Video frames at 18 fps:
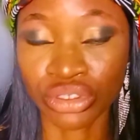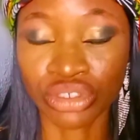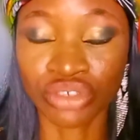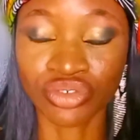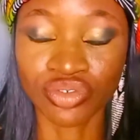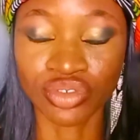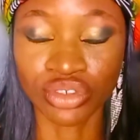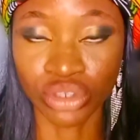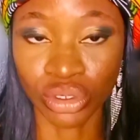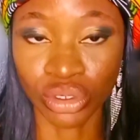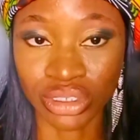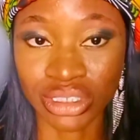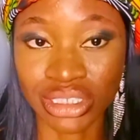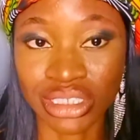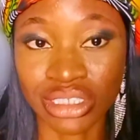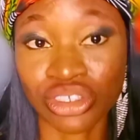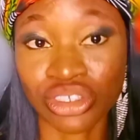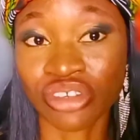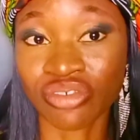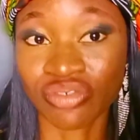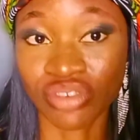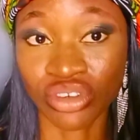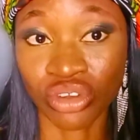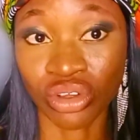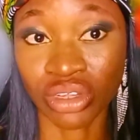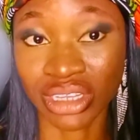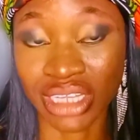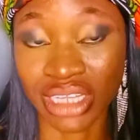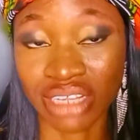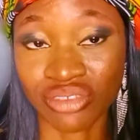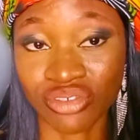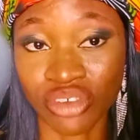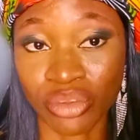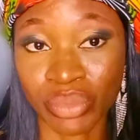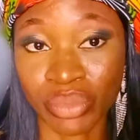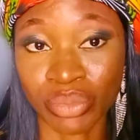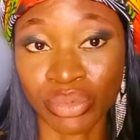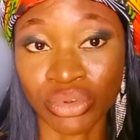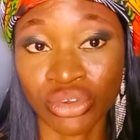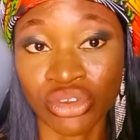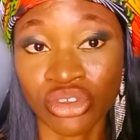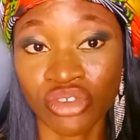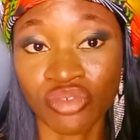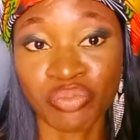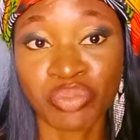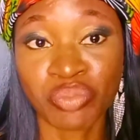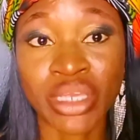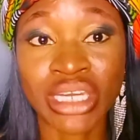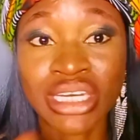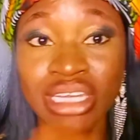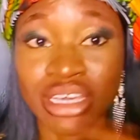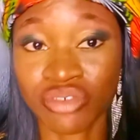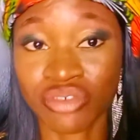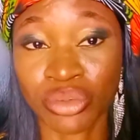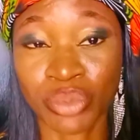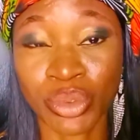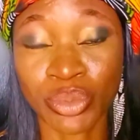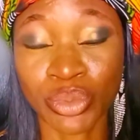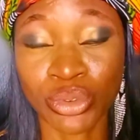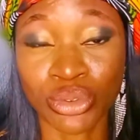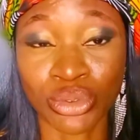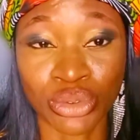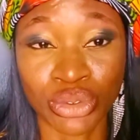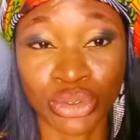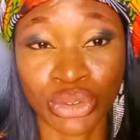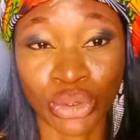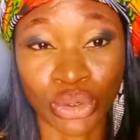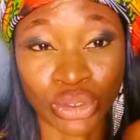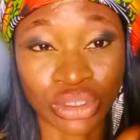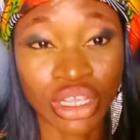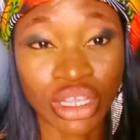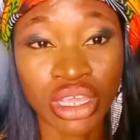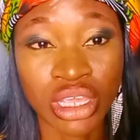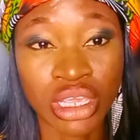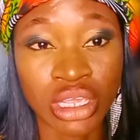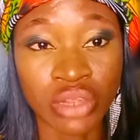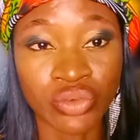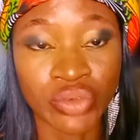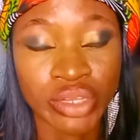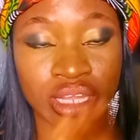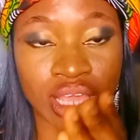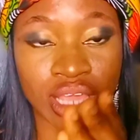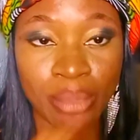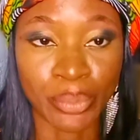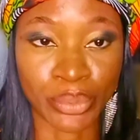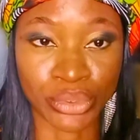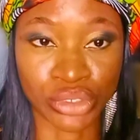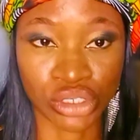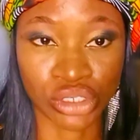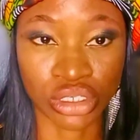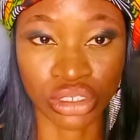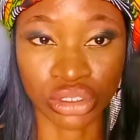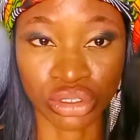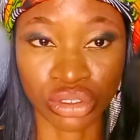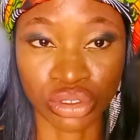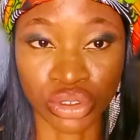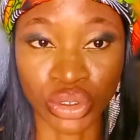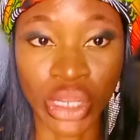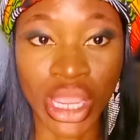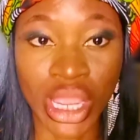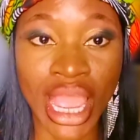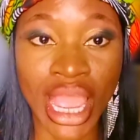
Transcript: you've done this, you've done that for people, you've been there for people who don't really appreciate you,